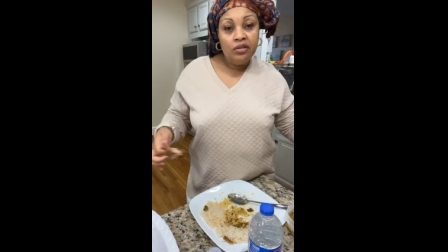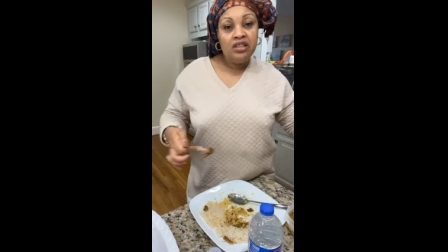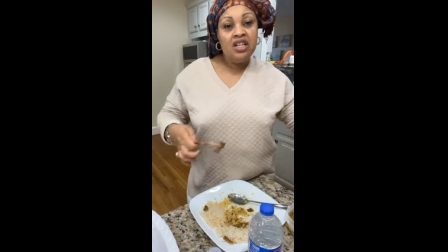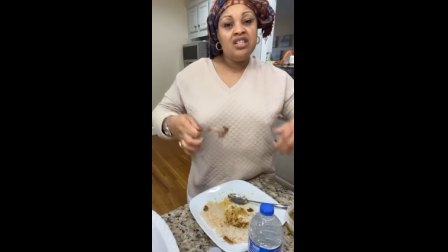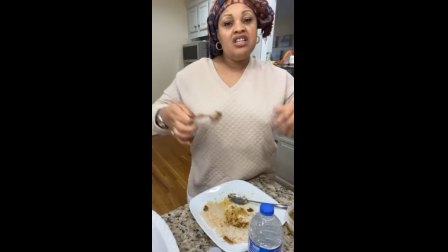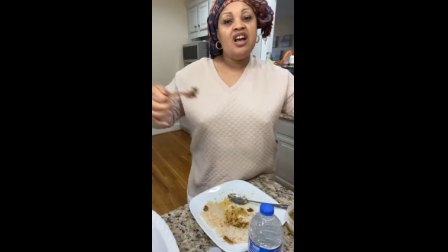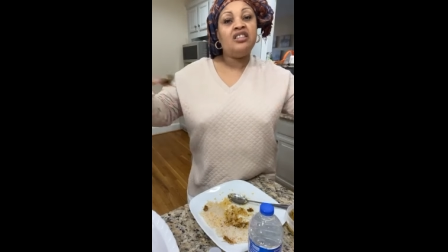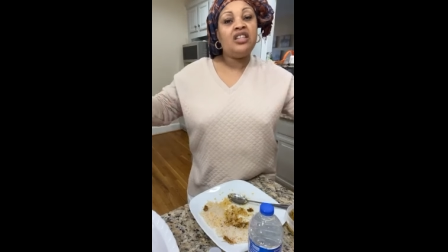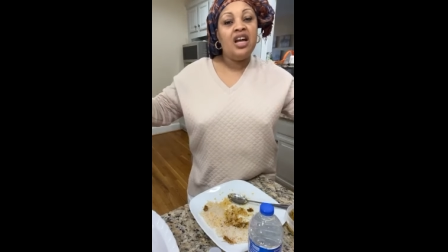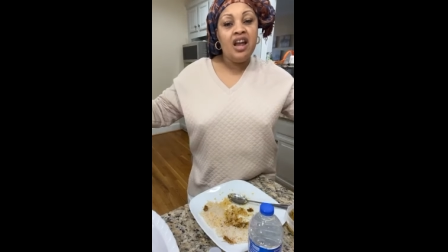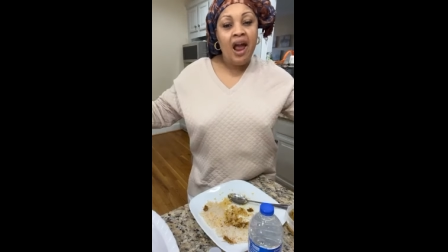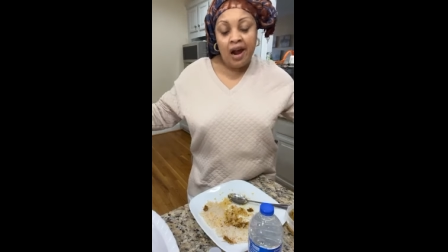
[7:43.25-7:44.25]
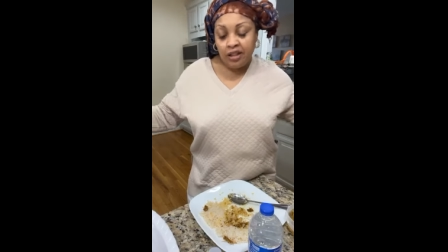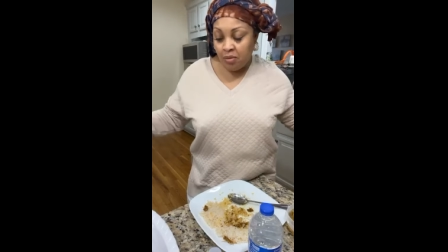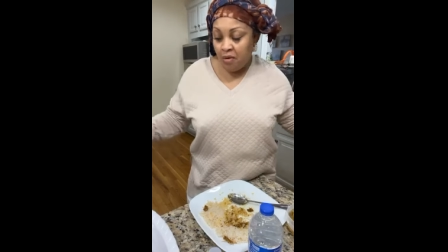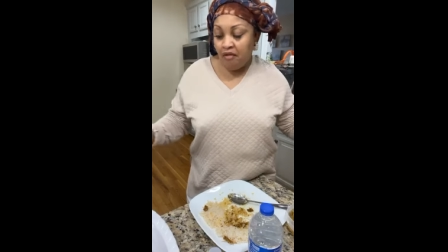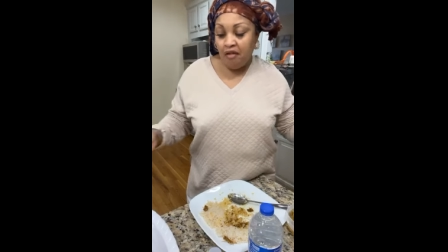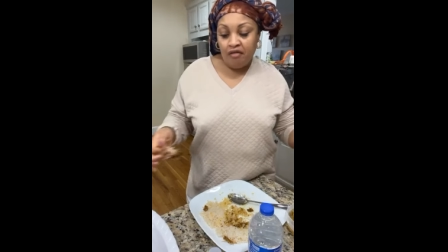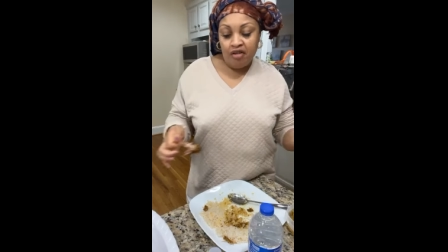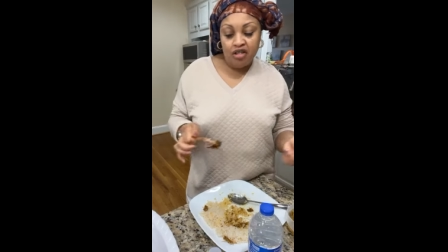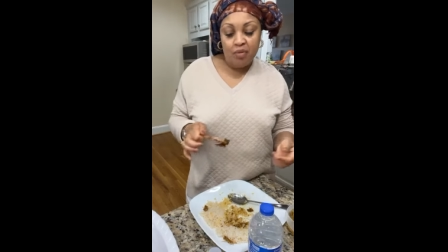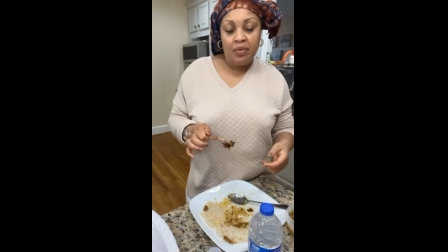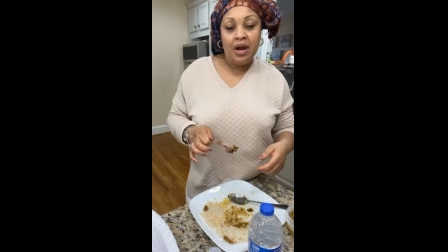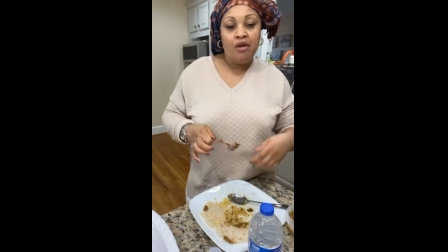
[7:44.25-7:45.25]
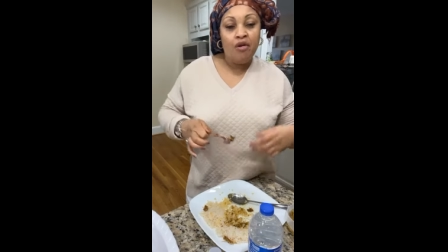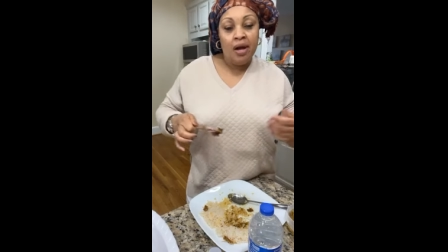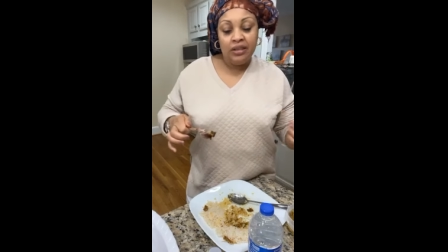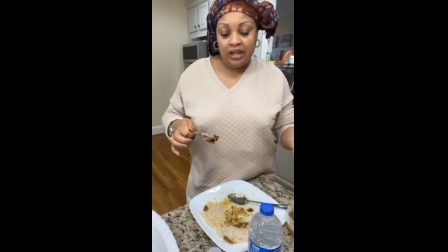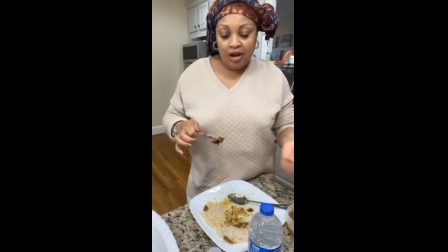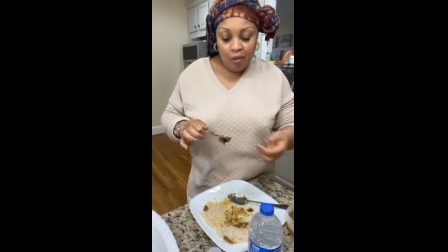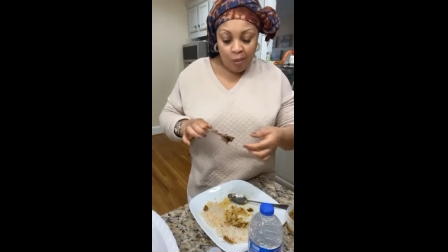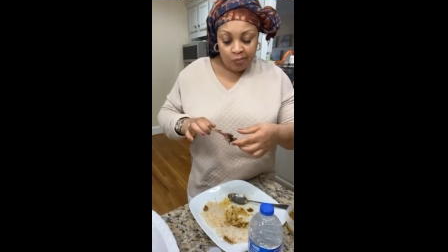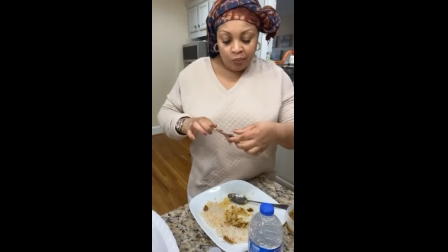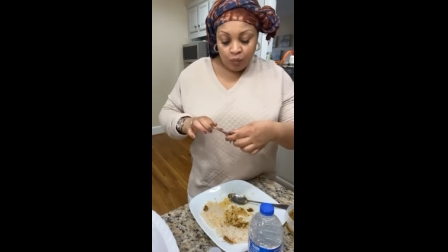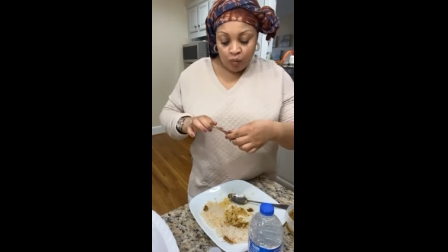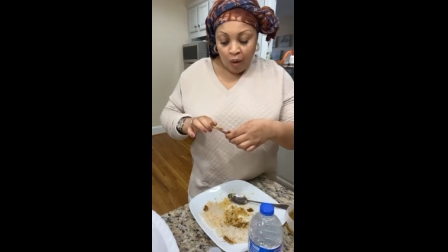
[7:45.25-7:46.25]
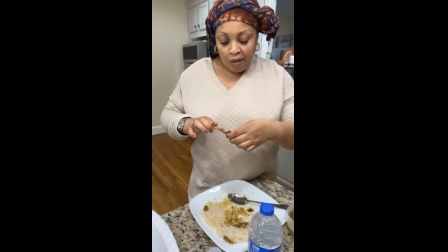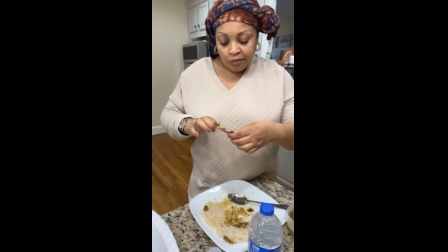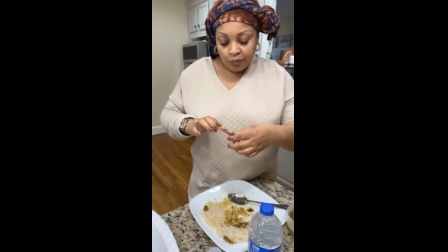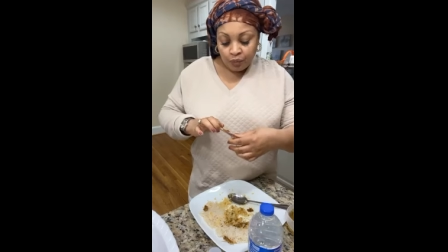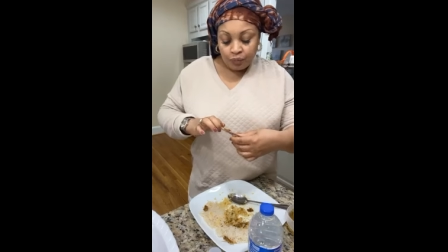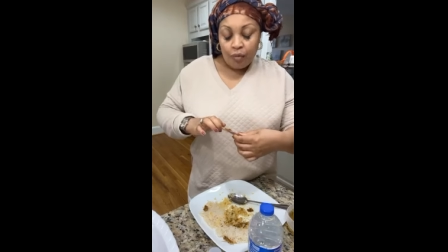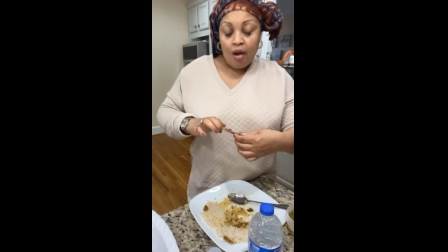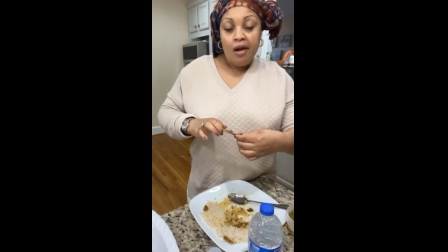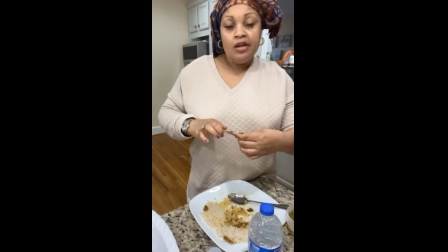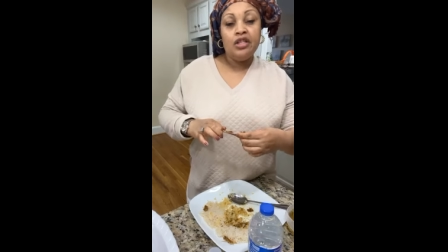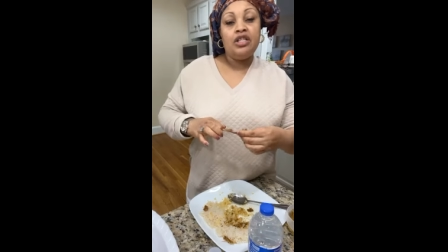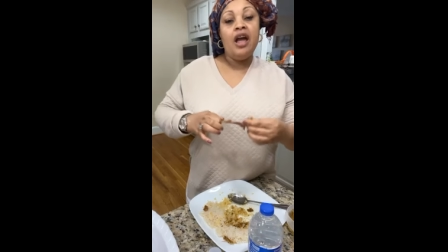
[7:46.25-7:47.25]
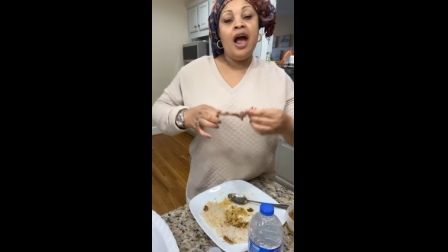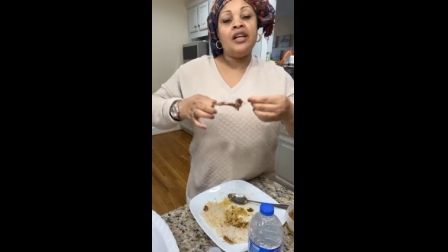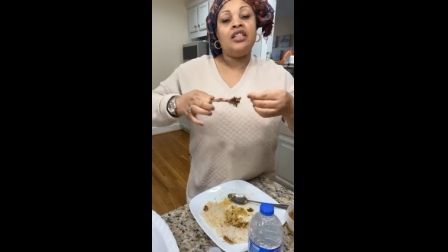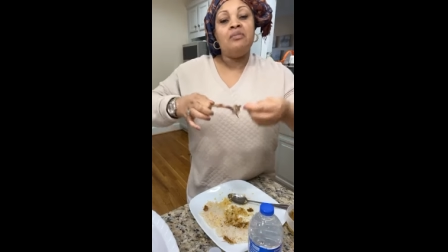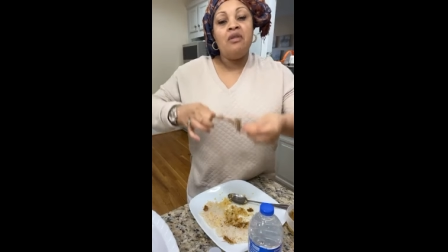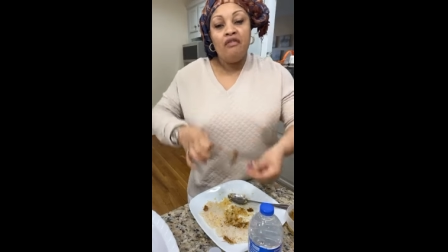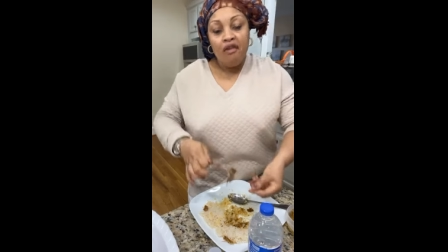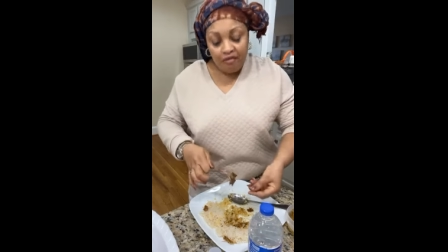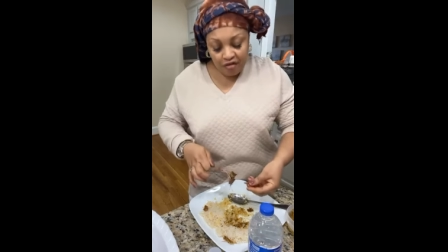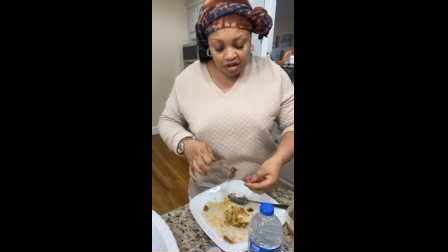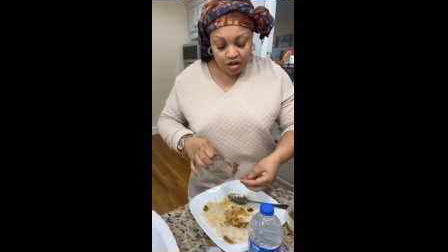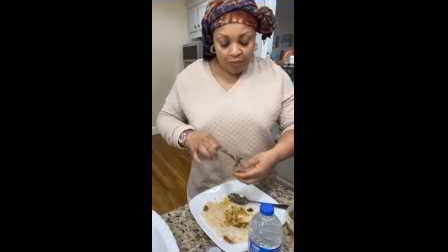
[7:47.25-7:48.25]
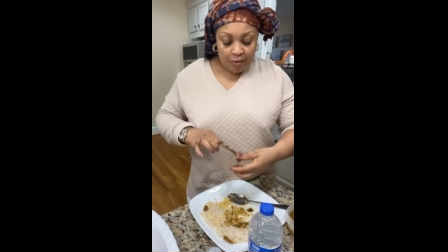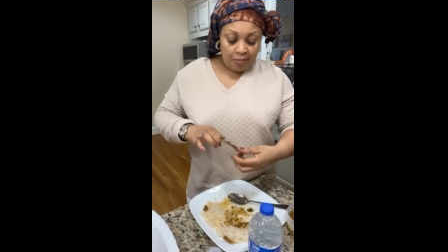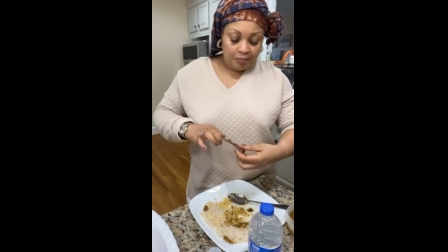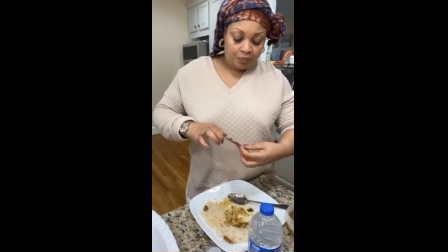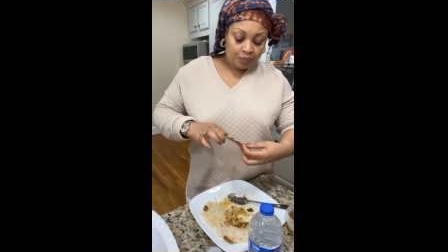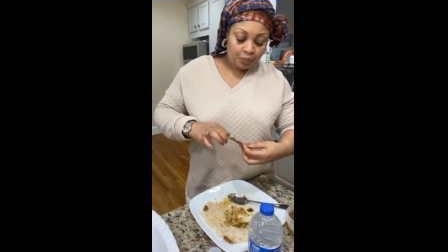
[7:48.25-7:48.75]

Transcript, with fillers: Since yesterday, you're asking me for free shipping. I don't answer you. You're still asking me for free shipping.